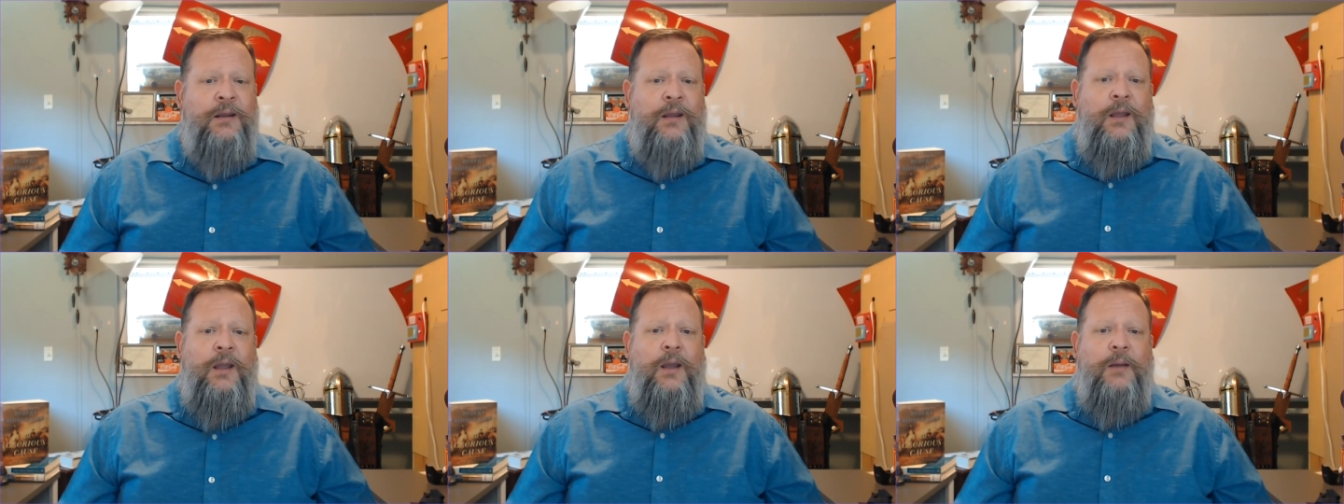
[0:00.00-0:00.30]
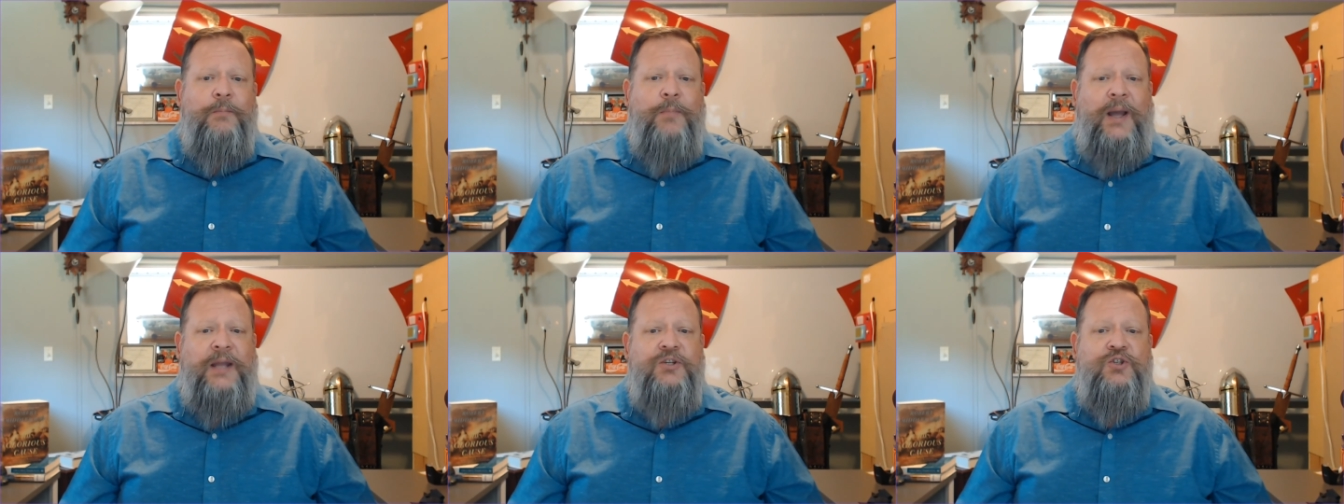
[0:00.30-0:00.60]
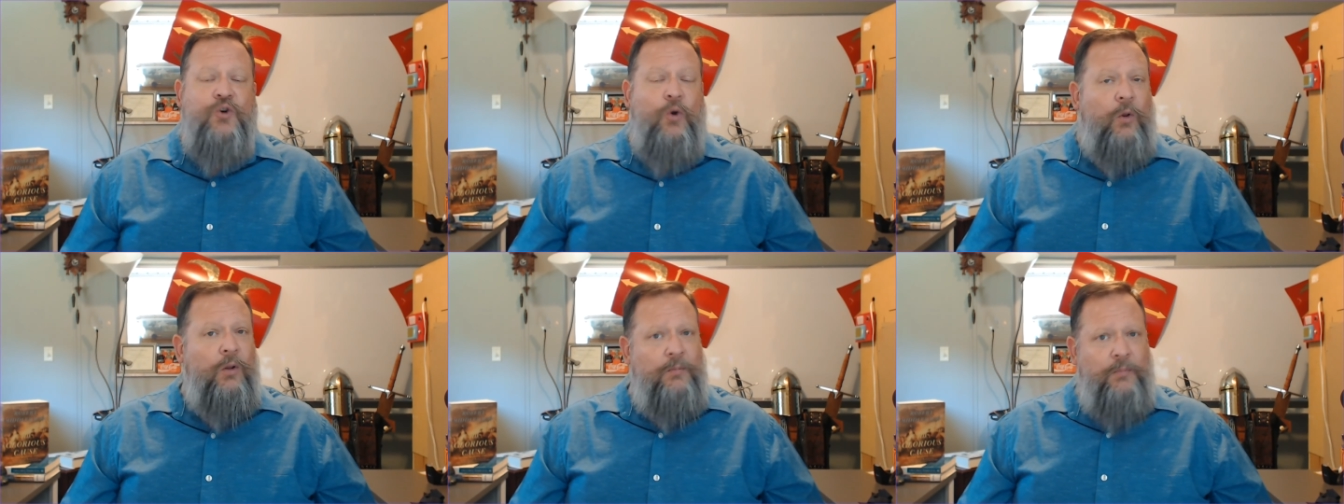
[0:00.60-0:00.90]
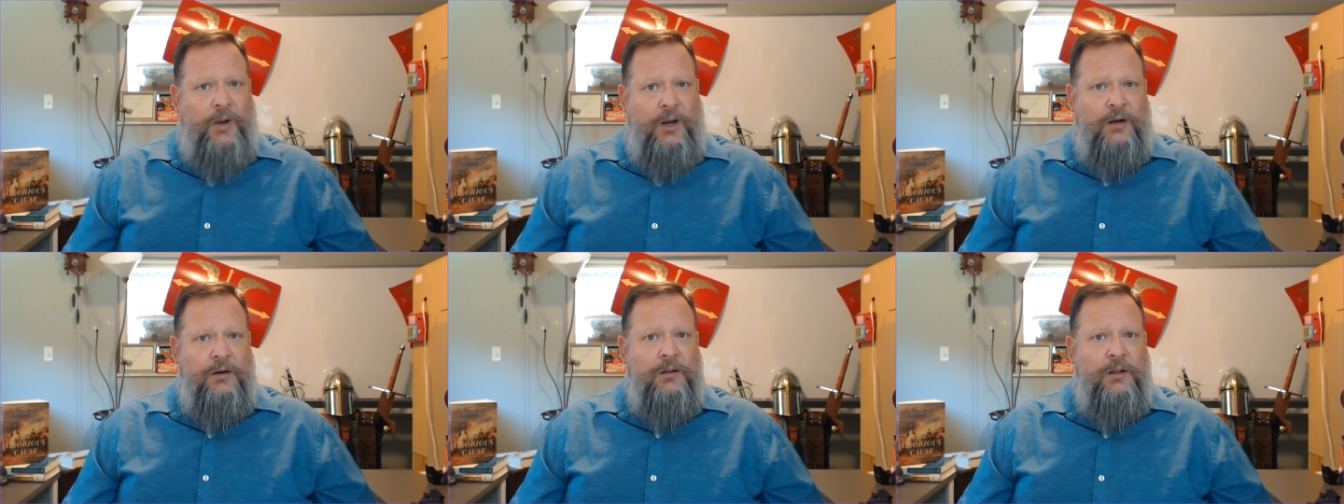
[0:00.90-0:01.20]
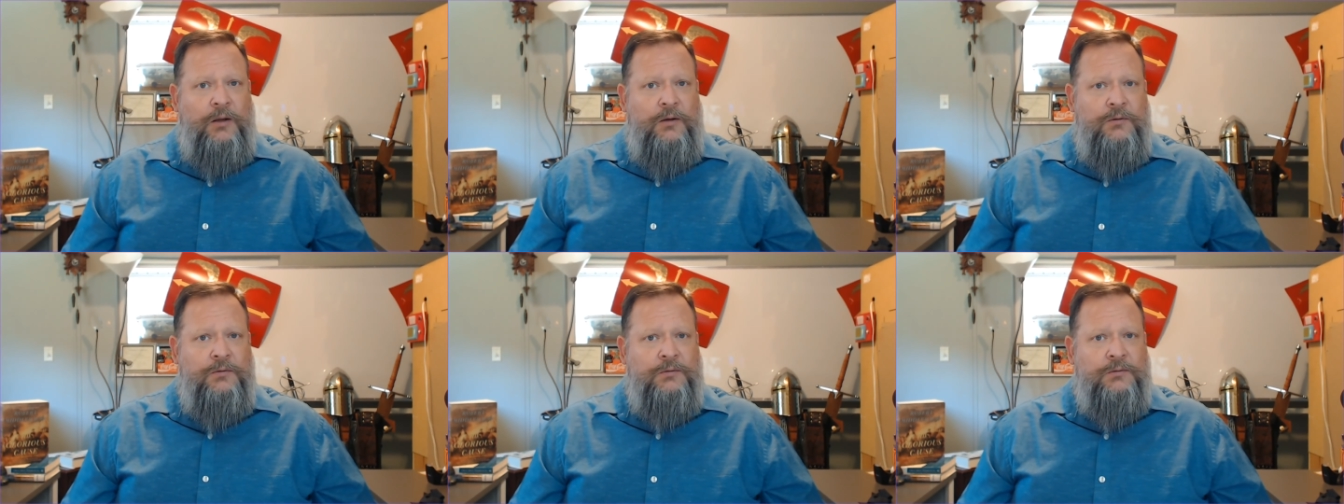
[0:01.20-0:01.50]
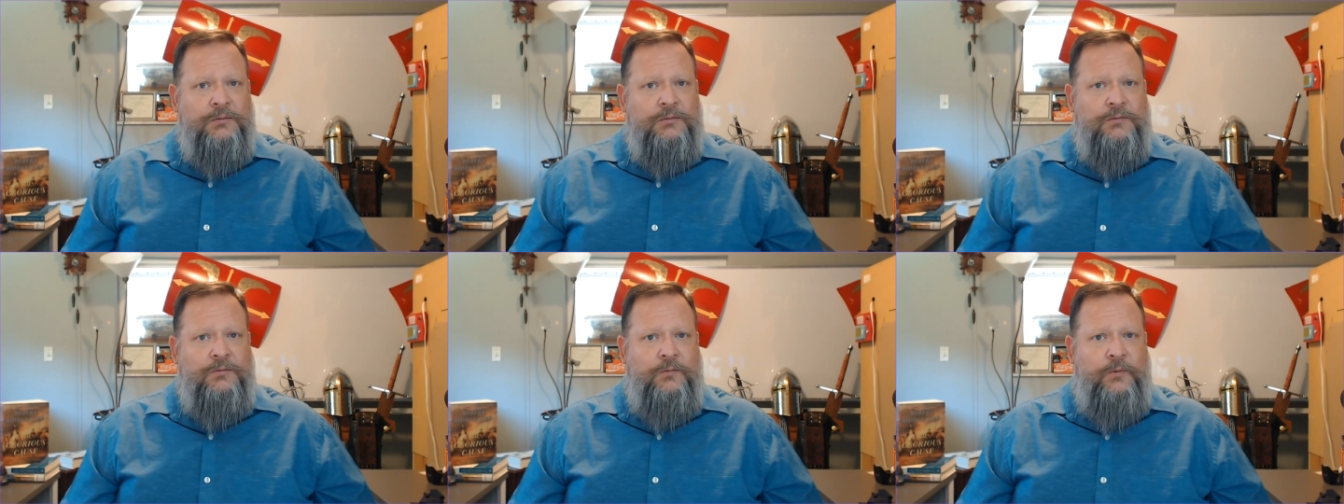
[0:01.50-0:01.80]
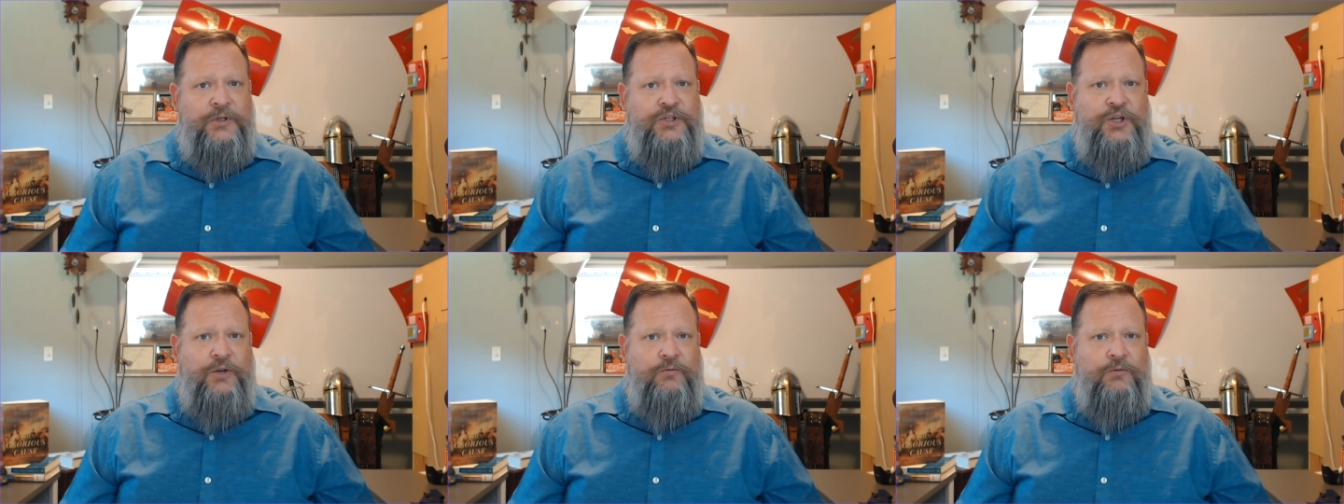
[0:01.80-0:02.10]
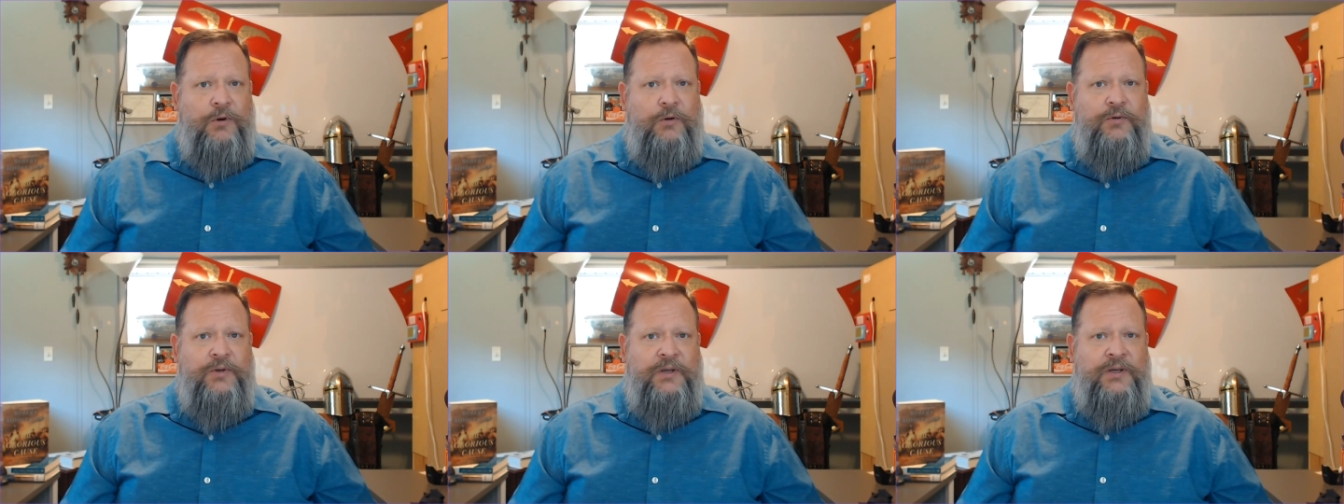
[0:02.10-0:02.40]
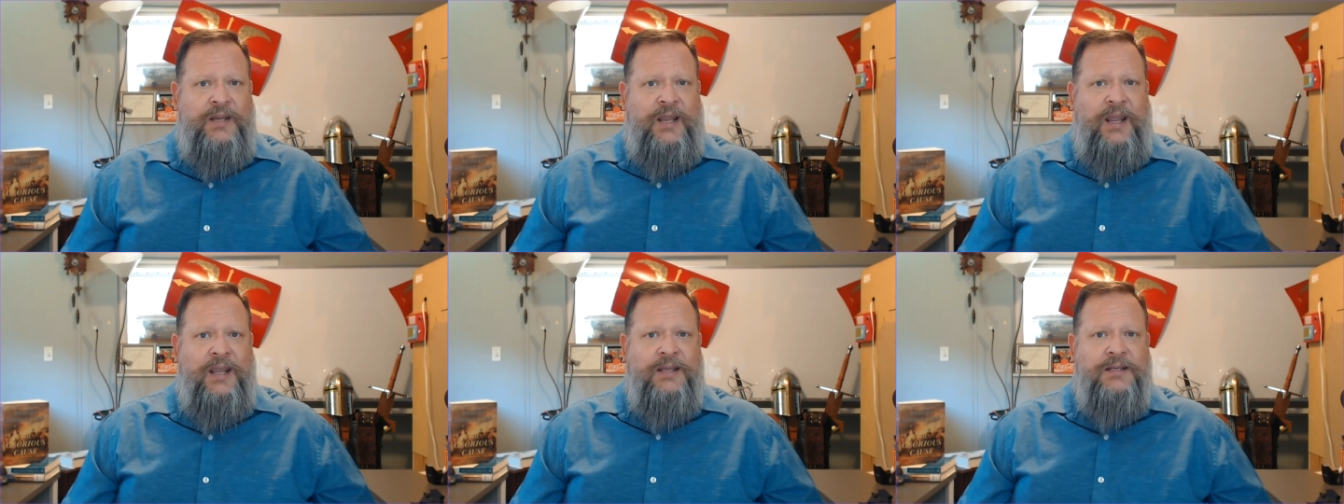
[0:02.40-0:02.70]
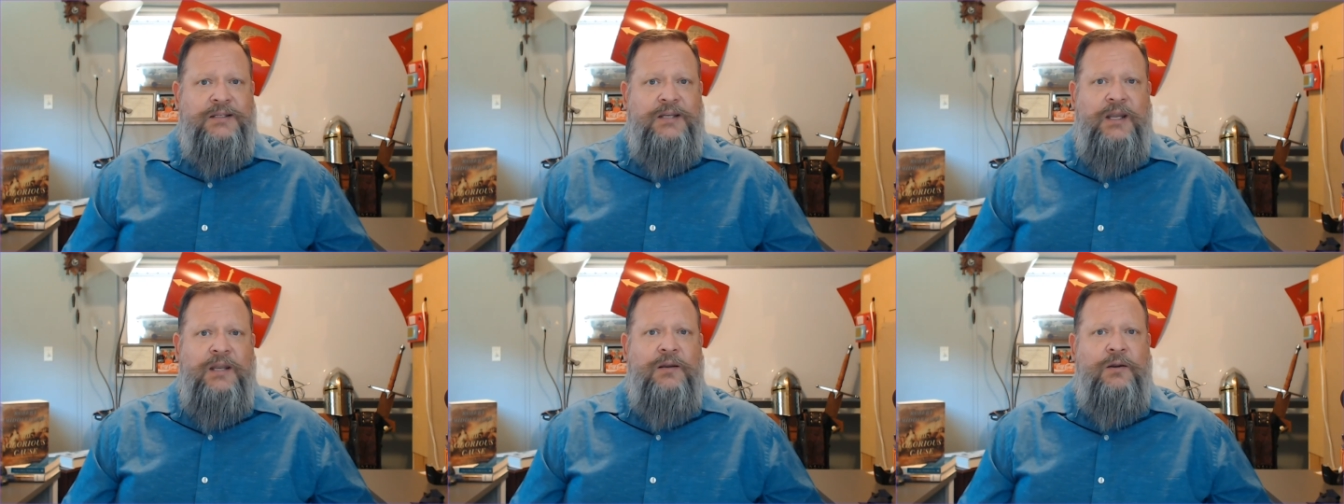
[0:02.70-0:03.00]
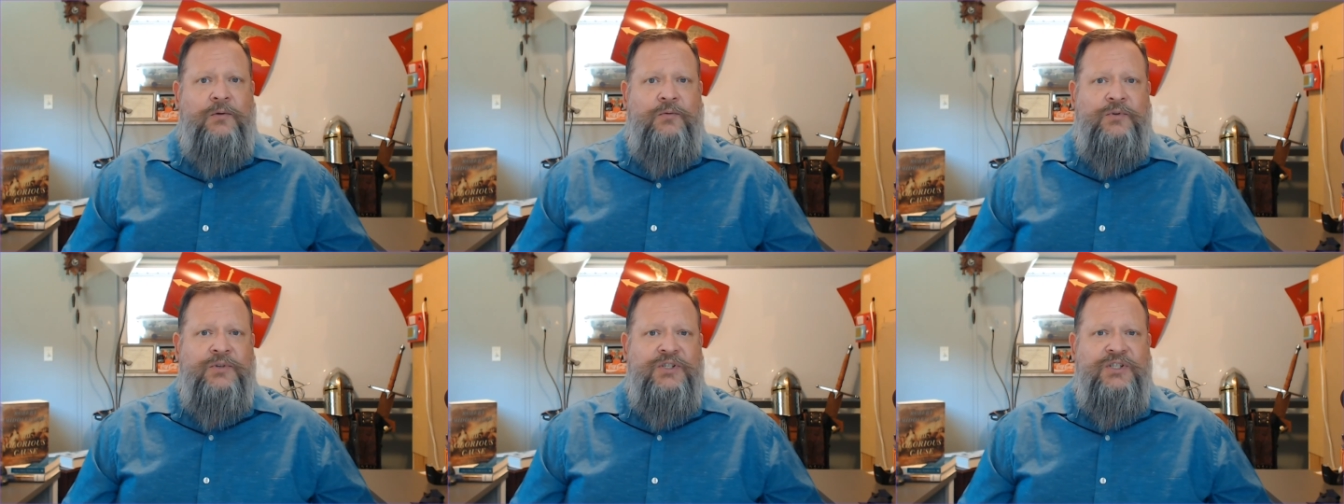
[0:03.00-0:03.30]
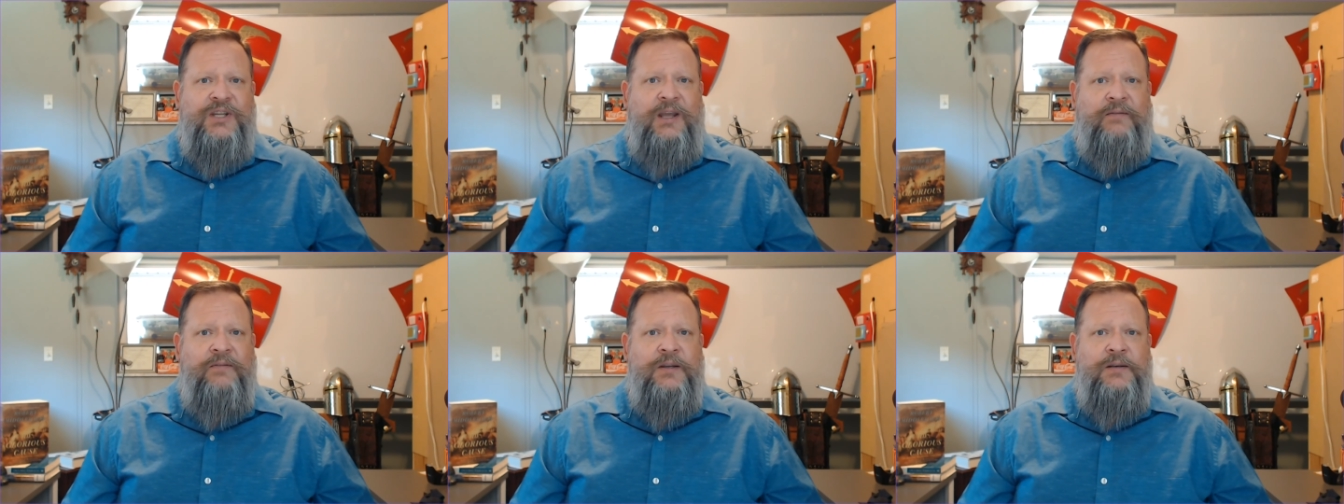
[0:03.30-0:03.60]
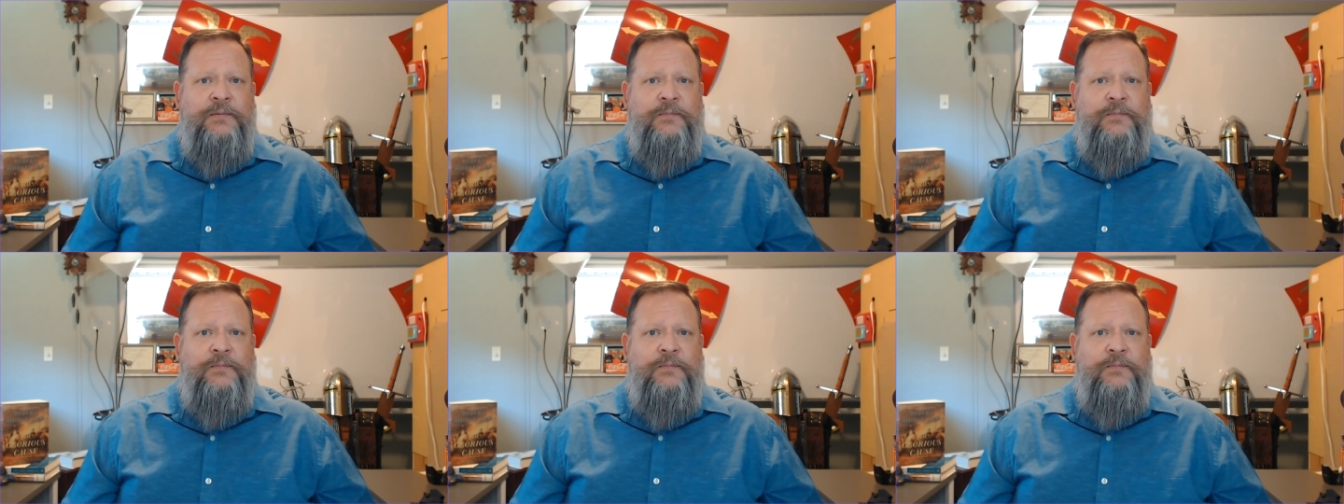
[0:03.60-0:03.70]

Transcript: by Joel Barlow, which he wrote in 1807.